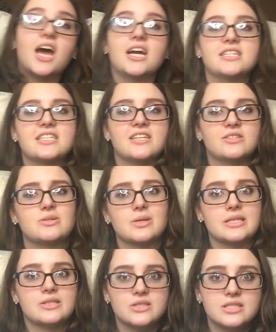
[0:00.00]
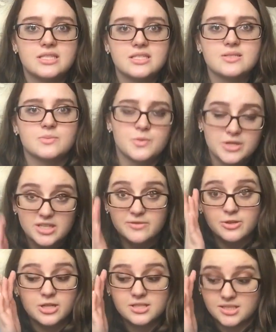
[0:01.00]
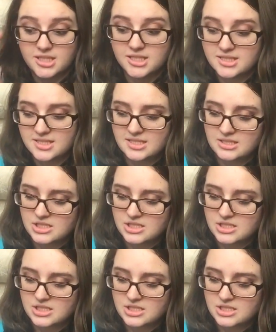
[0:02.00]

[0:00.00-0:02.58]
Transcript: I tell you guys, she sends, if you guys can't see,